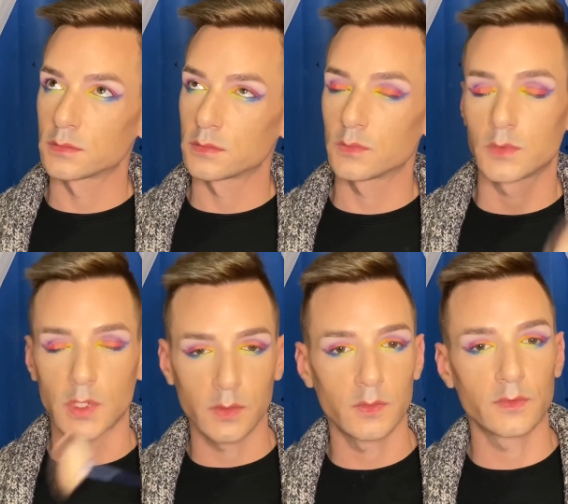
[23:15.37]
No,
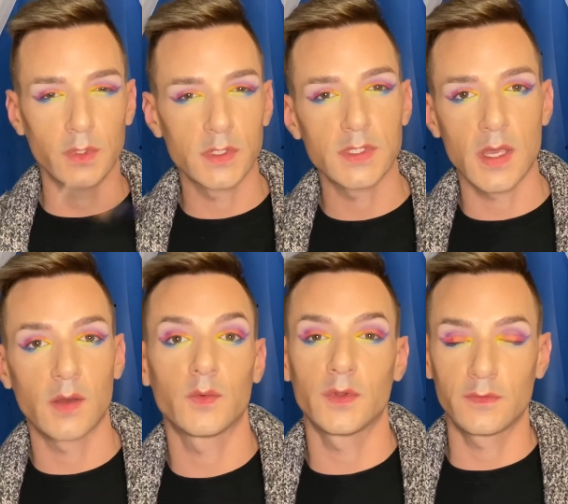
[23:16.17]
reverse that.
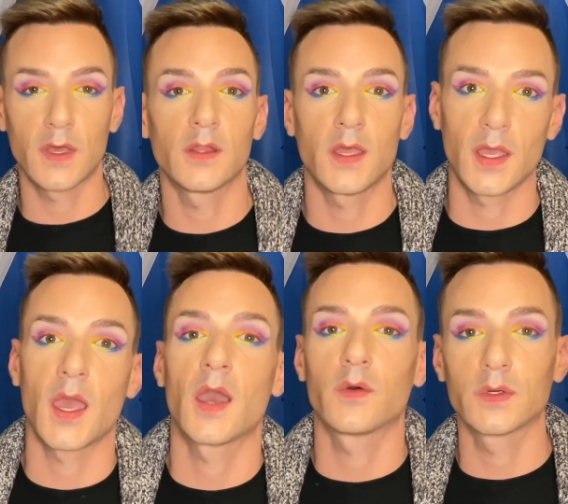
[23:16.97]
What felt like
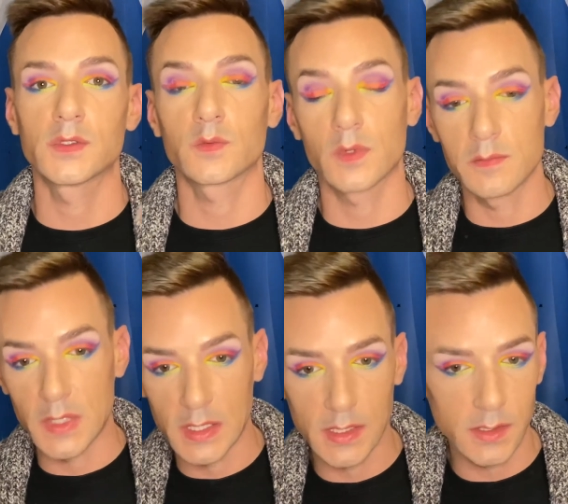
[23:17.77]
hours were
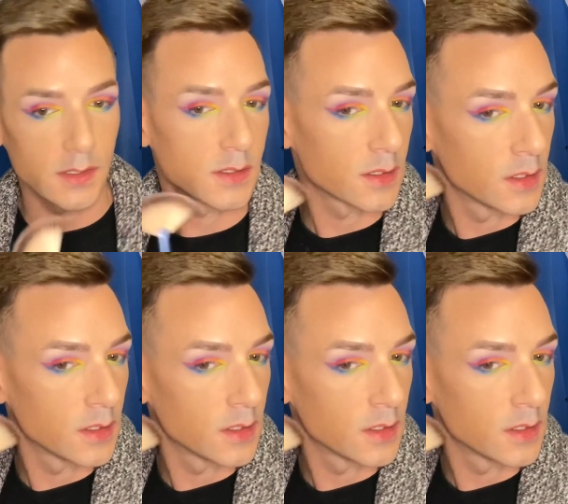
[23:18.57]
minutes.